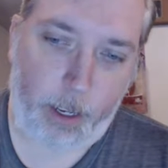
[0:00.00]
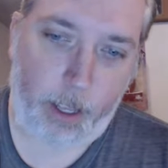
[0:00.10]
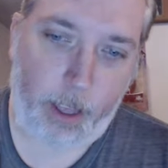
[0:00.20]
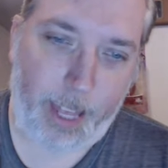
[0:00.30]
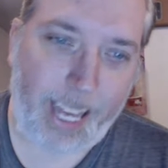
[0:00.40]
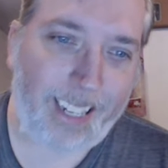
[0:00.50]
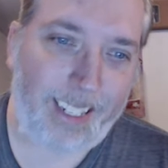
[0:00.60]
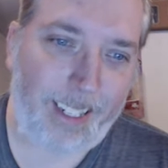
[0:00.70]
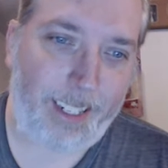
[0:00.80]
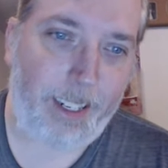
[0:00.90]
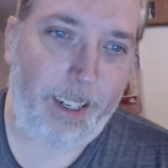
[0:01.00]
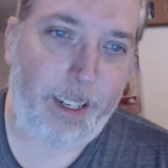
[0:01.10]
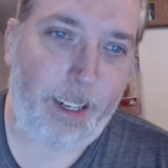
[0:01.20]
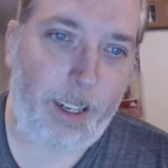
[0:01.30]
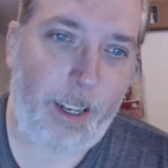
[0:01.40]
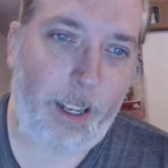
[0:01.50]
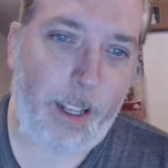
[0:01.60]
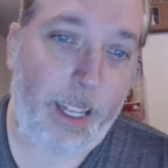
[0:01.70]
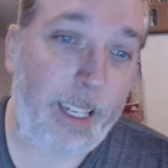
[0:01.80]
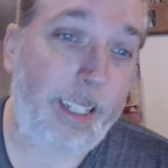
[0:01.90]
this
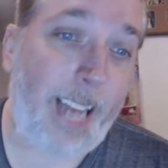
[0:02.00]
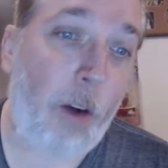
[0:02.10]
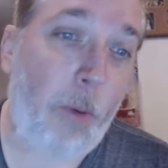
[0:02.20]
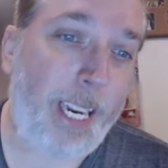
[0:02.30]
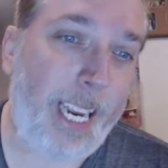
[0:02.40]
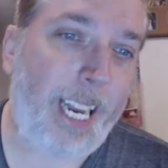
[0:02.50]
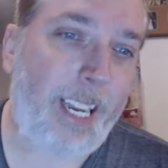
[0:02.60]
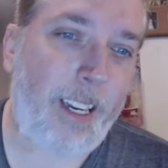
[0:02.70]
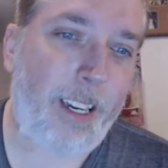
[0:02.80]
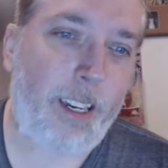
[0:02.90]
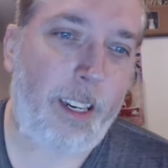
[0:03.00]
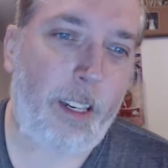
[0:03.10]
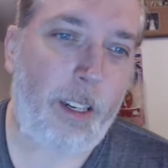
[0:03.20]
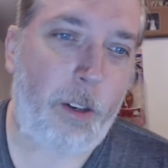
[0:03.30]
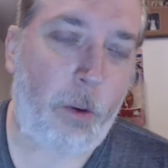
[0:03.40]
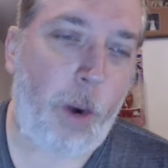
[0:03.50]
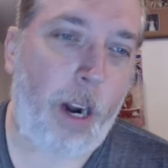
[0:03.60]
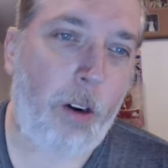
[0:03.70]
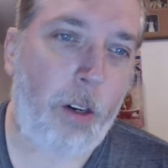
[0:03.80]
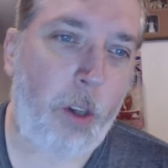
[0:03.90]
is how we get to
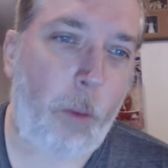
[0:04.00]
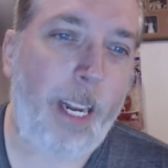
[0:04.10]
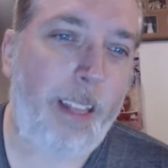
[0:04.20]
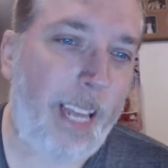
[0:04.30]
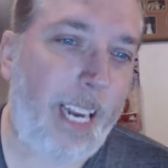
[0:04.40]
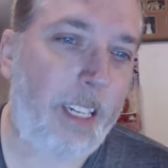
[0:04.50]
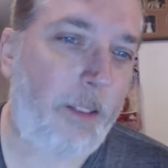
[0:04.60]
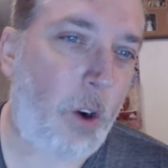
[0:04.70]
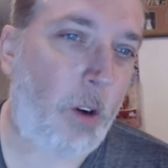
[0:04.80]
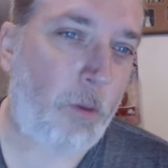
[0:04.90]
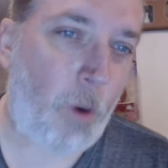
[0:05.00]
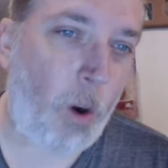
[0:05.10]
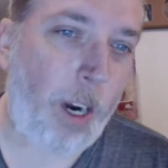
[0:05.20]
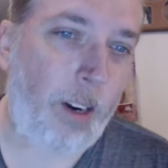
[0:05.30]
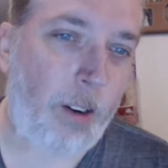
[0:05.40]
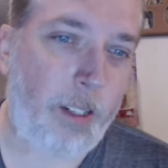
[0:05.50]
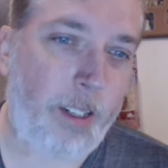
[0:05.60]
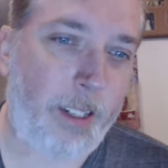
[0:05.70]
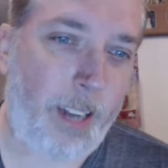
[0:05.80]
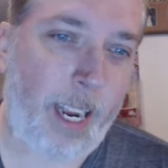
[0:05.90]
where so many things have gone wrong in our
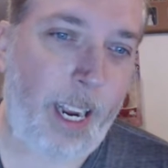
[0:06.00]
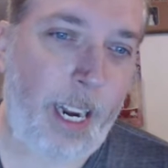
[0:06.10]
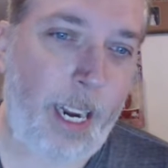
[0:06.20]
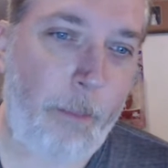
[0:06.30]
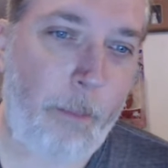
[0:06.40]
society,